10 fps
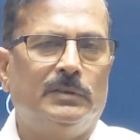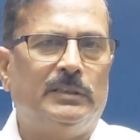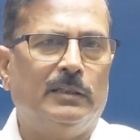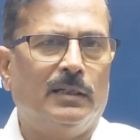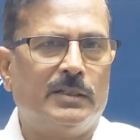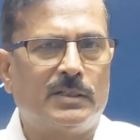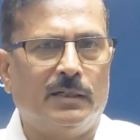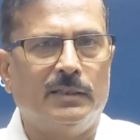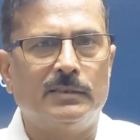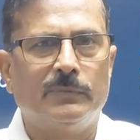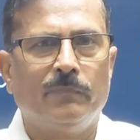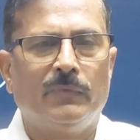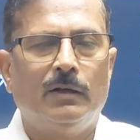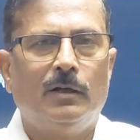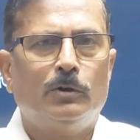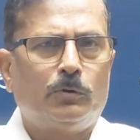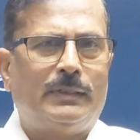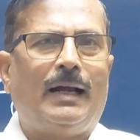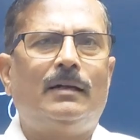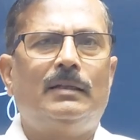general studies. So
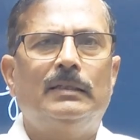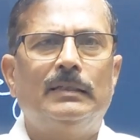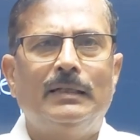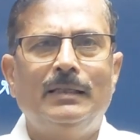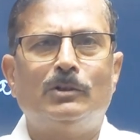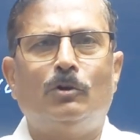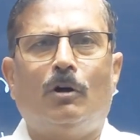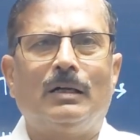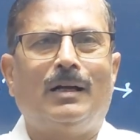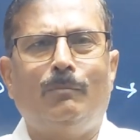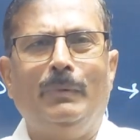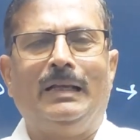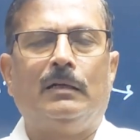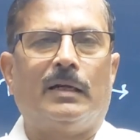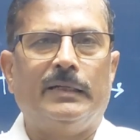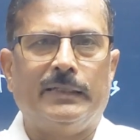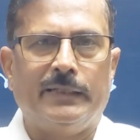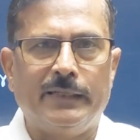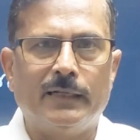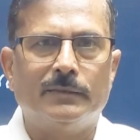that is not a big
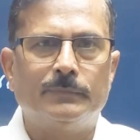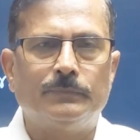criteria.